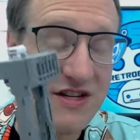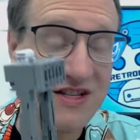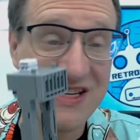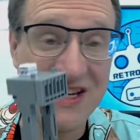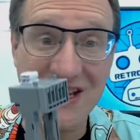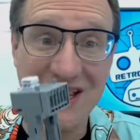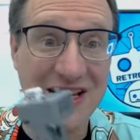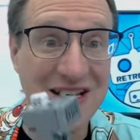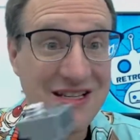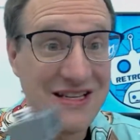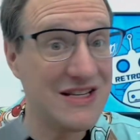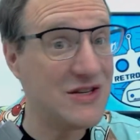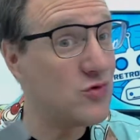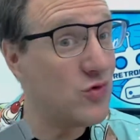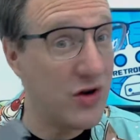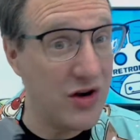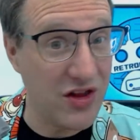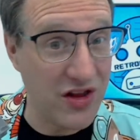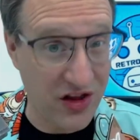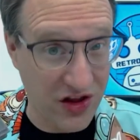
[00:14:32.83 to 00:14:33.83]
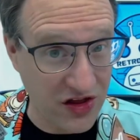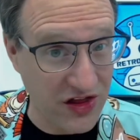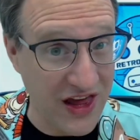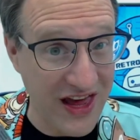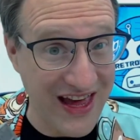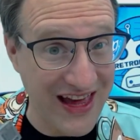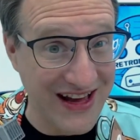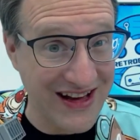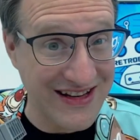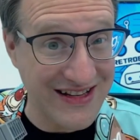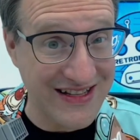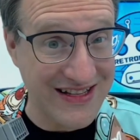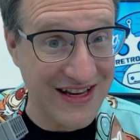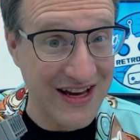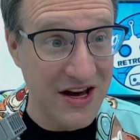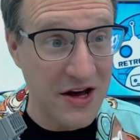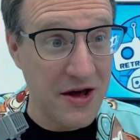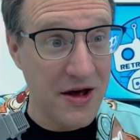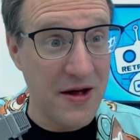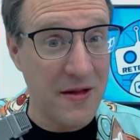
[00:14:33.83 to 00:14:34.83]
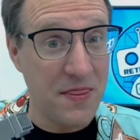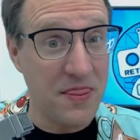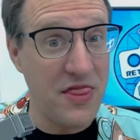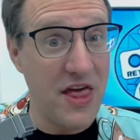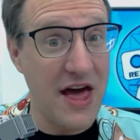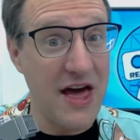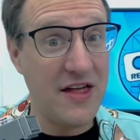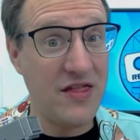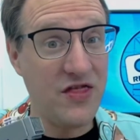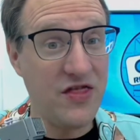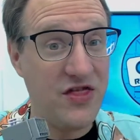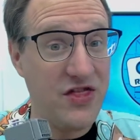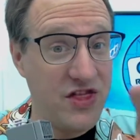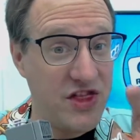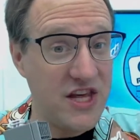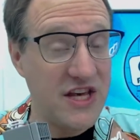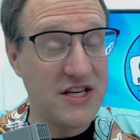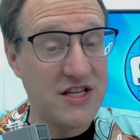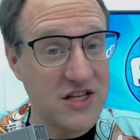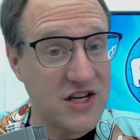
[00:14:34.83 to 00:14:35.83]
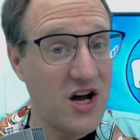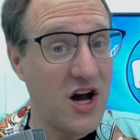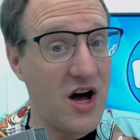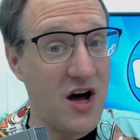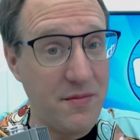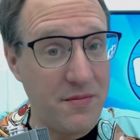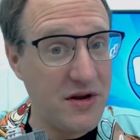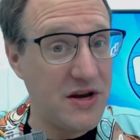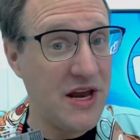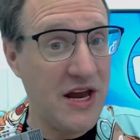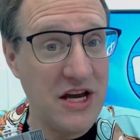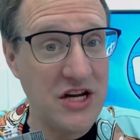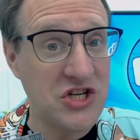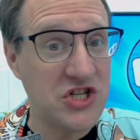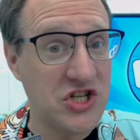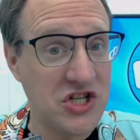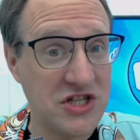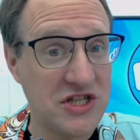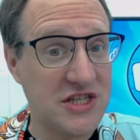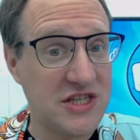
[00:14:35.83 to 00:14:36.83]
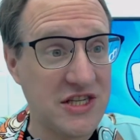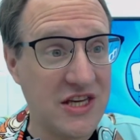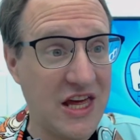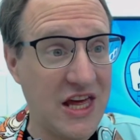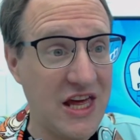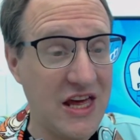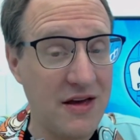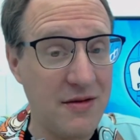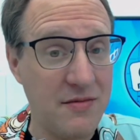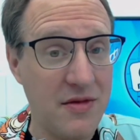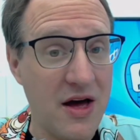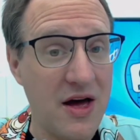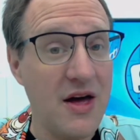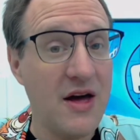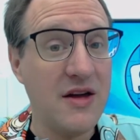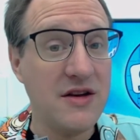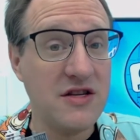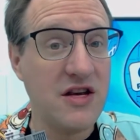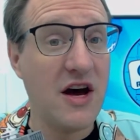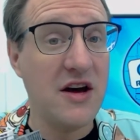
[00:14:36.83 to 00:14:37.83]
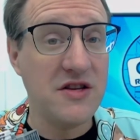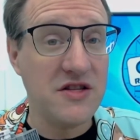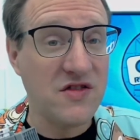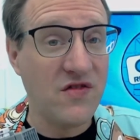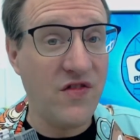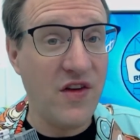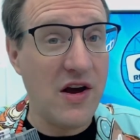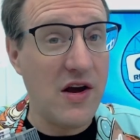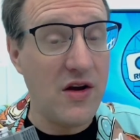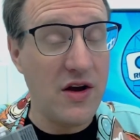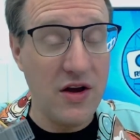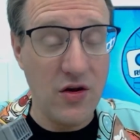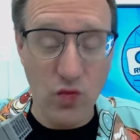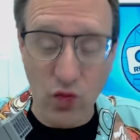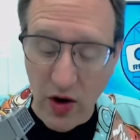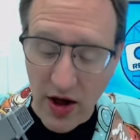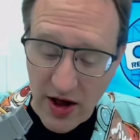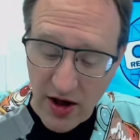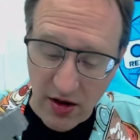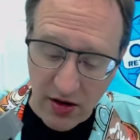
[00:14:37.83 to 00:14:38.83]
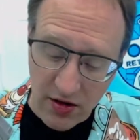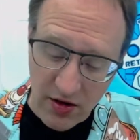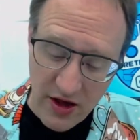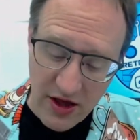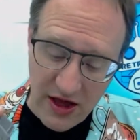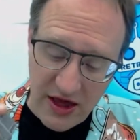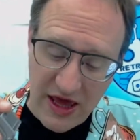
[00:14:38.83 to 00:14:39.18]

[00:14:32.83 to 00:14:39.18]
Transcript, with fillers: See, this is one of the things that this combination scheme does very well.